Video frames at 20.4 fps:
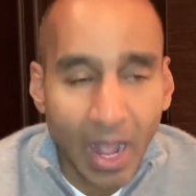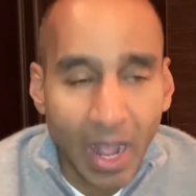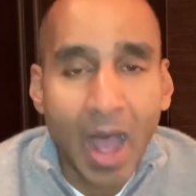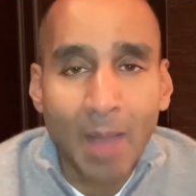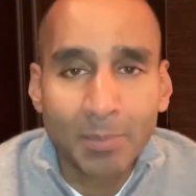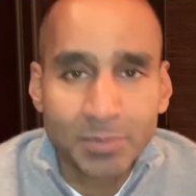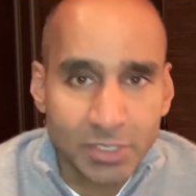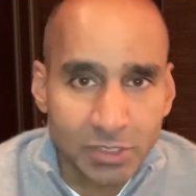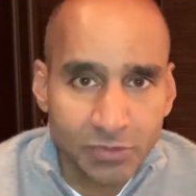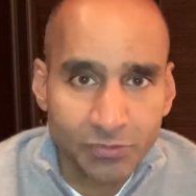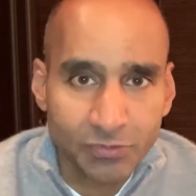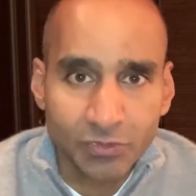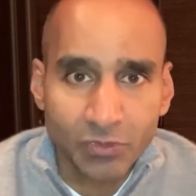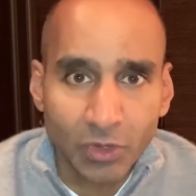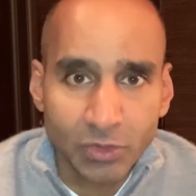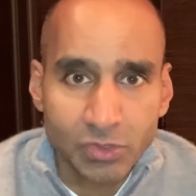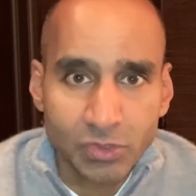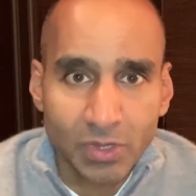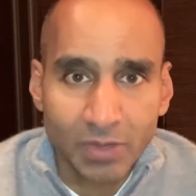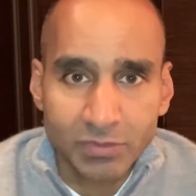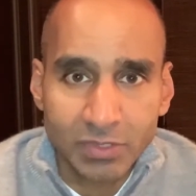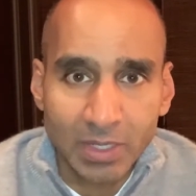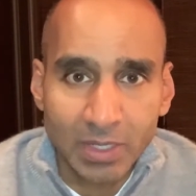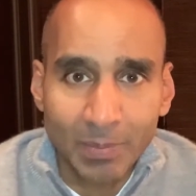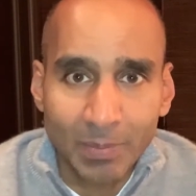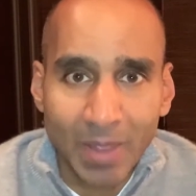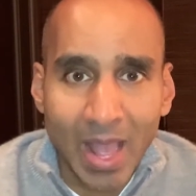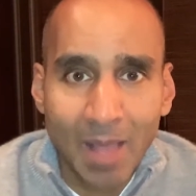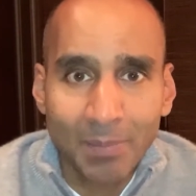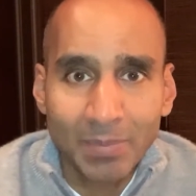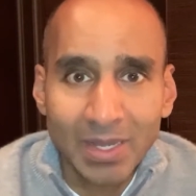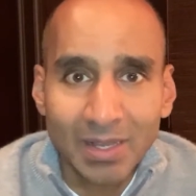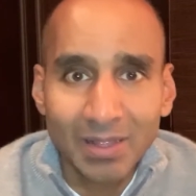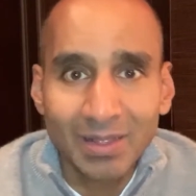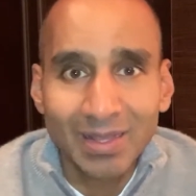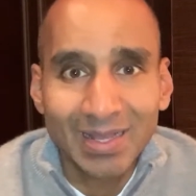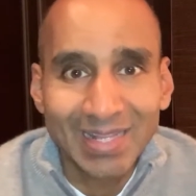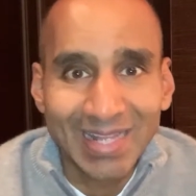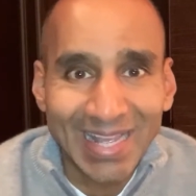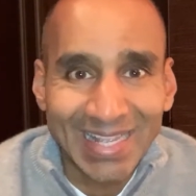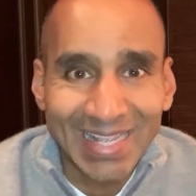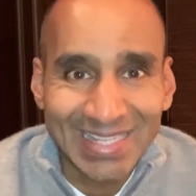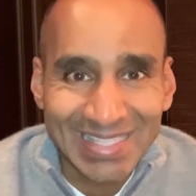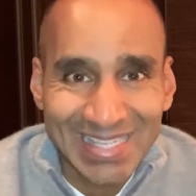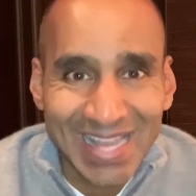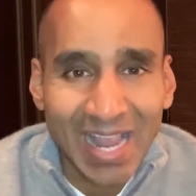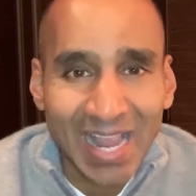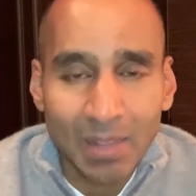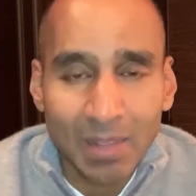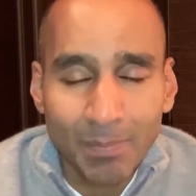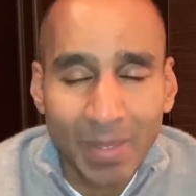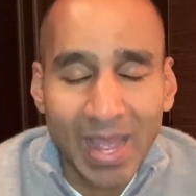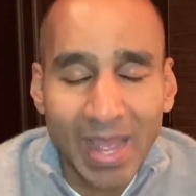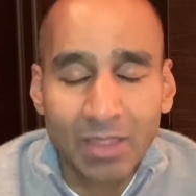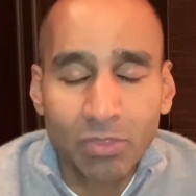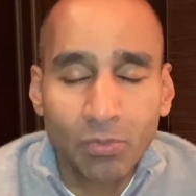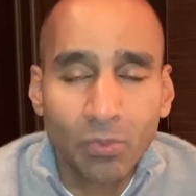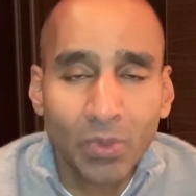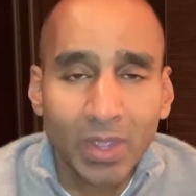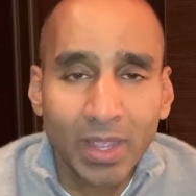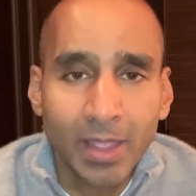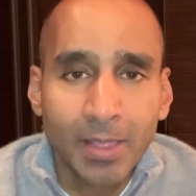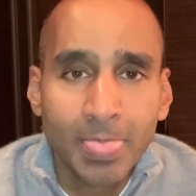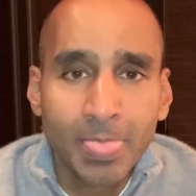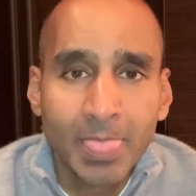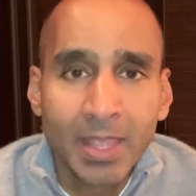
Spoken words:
options for folks who have sleep apnea. A second pathway